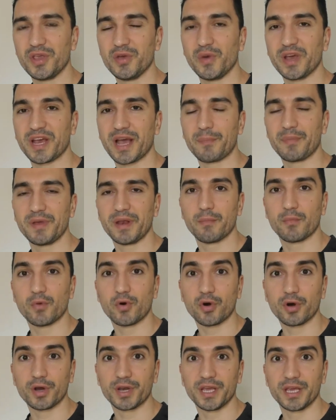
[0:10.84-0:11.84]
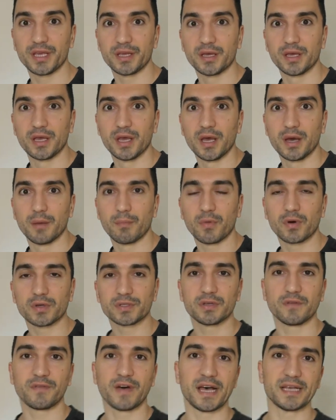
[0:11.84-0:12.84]
you wake up in the morning,
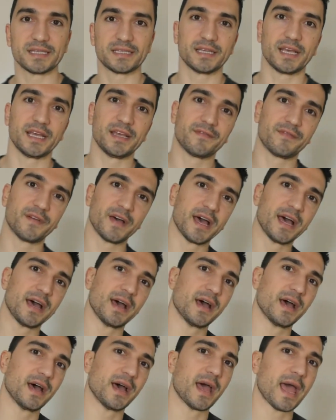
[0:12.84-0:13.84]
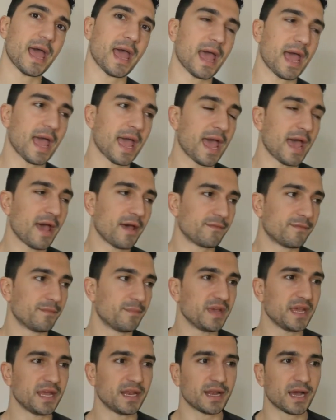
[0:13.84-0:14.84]
most of us, if have
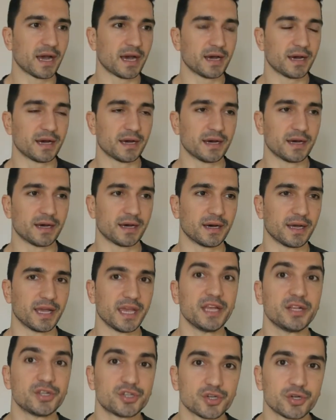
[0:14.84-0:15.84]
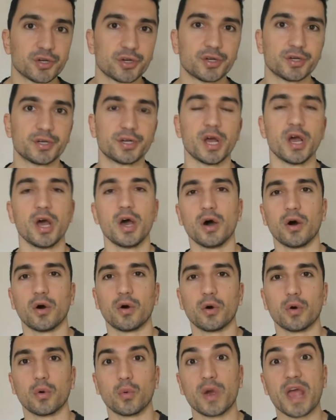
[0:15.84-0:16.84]
been injured
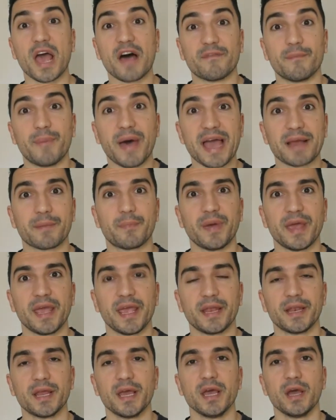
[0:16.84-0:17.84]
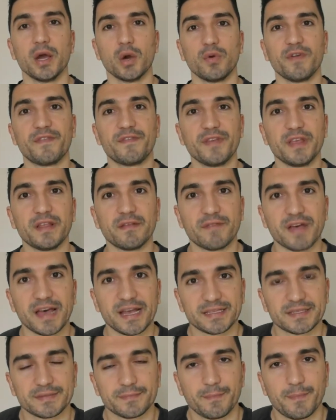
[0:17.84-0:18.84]
or we have back pain, we feel
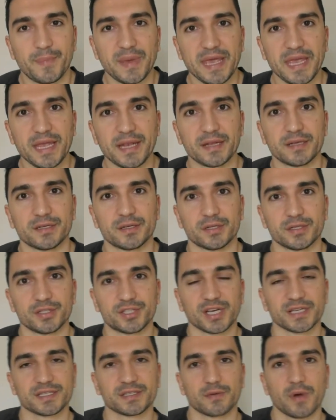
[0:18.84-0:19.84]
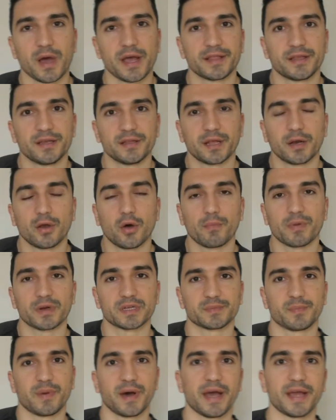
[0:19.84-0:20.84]
that pain just right in the
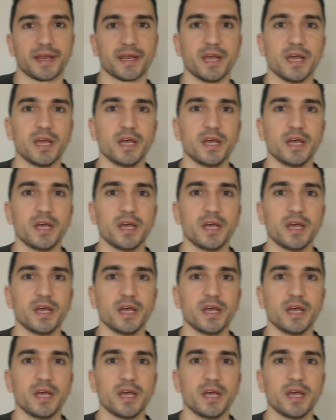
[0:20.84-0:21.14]
lumbar spine.